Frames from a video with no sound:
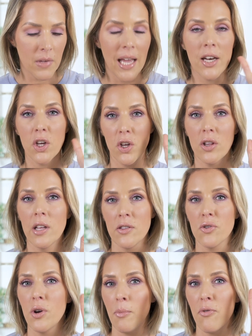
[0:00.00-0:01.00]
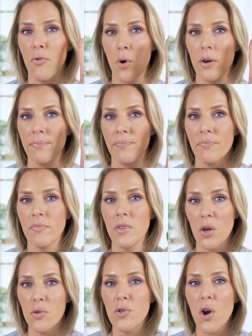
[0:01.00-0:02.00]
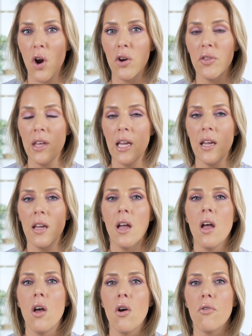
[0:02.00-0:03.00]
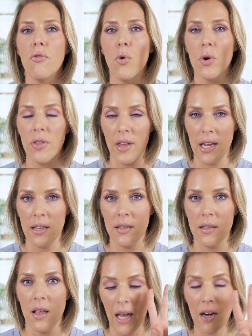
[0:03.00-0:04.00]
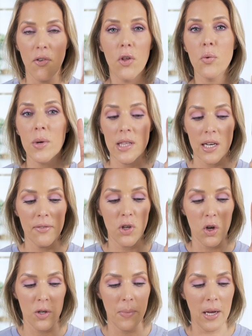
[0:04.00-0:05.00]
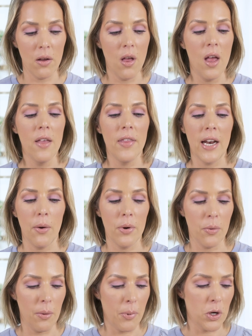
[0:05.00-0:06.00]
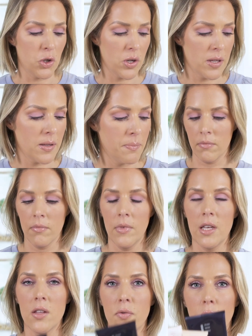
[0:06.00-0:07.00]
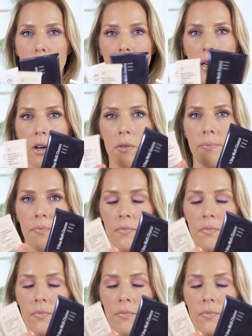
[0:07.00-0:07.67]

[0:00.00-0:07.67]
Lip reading: and a good cleanser number 4. Those are the 4 things out of all the ones that I've talked about that I would repurchase. These 4 right here.